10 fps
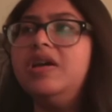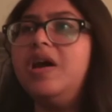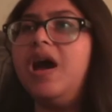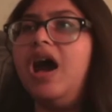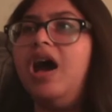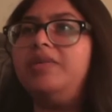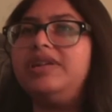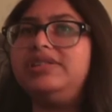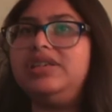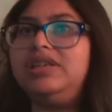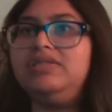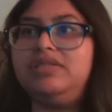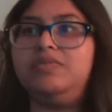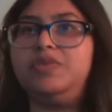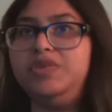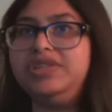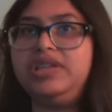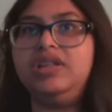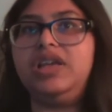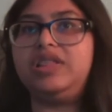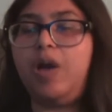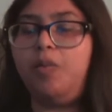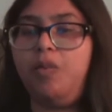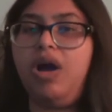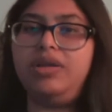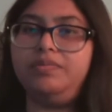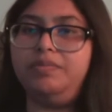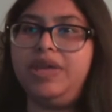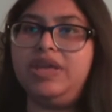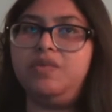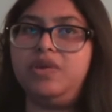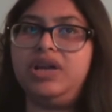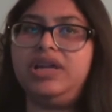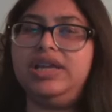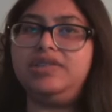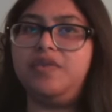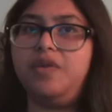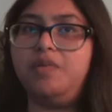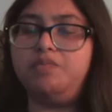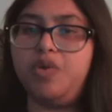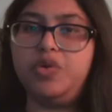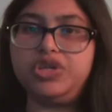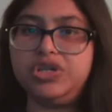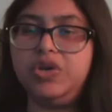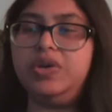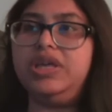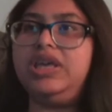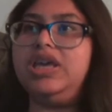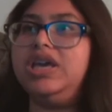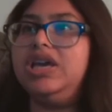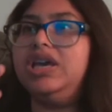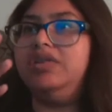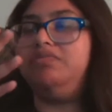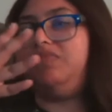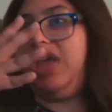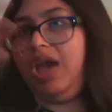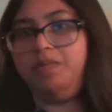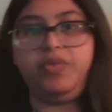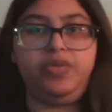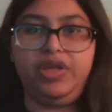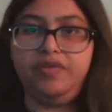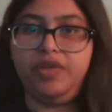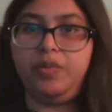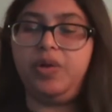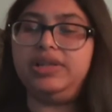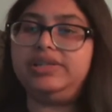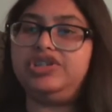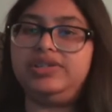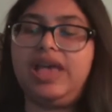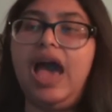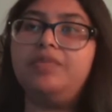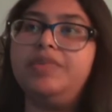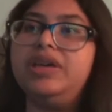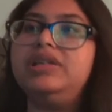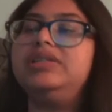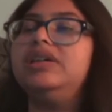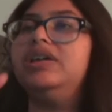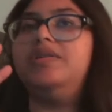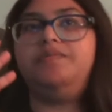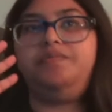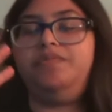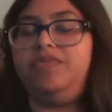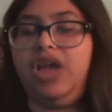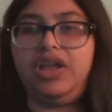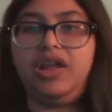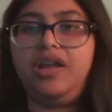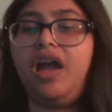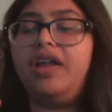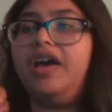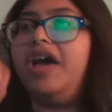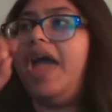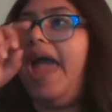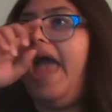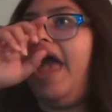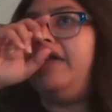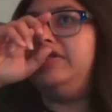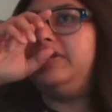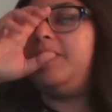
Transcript: because um, he, he we see like that one bit where he's emotional he can't believe like what's just happened yada yada yada and